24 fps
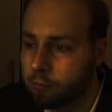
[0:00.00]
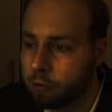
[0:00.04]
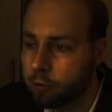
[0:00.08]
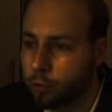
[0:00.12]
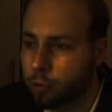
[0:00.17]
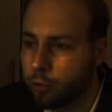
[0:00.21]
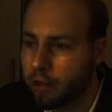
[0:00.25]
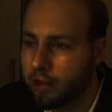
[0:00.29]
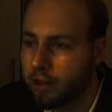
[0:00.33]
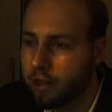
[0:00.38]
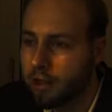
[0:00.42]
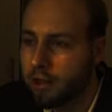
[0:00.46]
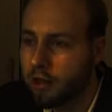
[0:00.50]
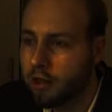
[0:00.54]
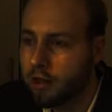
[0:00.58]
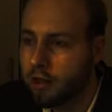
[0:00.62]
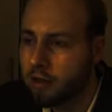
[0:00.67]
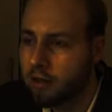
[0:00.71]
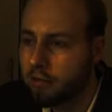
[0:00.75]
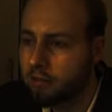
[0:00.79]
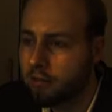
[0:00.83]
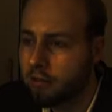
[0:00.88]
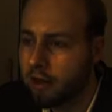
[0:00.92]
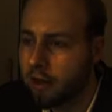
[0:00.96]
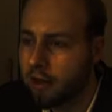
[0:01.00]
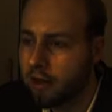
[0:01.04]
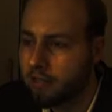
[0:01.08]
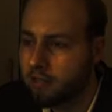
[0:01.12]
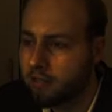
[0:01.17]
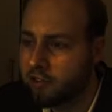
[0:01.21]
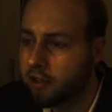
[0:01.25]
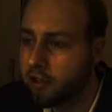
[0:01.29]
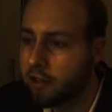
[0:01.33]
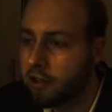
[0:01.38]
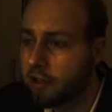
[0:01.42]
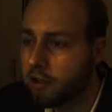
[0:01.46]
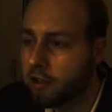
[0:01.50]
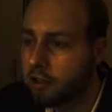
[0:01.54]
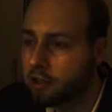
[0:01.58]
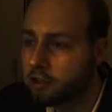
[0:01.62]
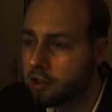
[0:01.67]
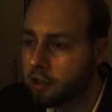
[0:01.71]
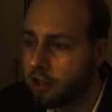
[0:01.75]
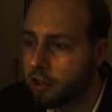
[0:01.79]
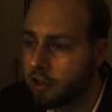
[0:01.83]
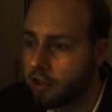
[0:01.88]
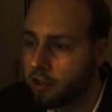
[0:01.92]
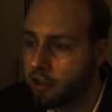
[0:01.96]
already vastly
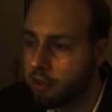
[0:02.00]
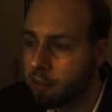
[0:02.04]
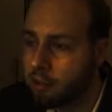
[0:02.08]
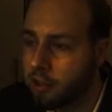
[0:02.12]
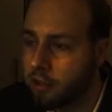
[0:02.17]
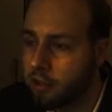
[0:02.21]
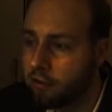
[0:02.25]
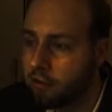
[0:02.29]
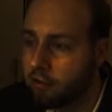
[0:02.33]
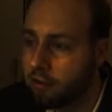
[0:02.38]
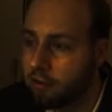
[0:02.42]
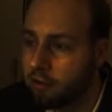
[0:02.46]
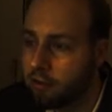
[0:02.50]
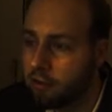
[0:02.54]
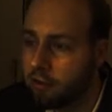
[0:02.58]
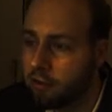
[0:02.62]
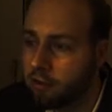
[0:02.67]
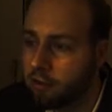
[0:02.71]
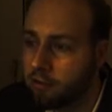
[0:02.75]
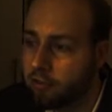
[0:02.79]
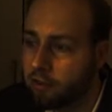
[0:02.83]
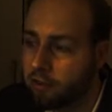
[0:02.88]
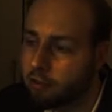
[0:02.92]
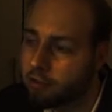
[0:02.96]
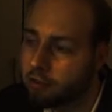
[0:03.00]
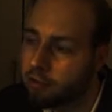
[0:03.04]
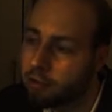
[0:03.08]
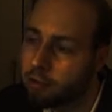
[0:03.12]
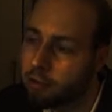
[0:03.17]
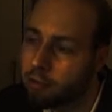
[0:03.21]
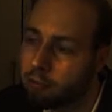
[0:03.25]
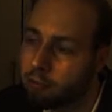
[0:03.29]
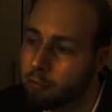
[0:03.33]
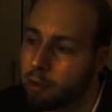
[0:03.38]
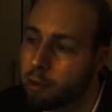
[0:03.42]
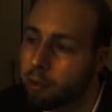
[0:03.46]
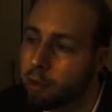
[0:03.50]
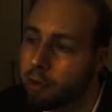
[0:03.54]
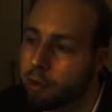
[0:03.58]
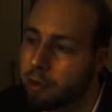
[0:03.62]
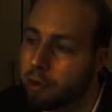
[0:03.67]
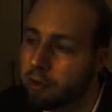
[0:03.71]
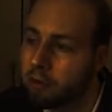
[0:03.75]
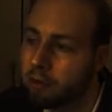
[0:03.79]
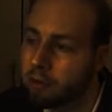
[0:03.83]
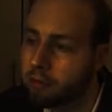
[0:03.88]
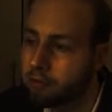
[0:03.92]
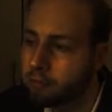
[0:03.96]
larger than the pit I looked into at
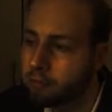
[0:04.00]
Woking.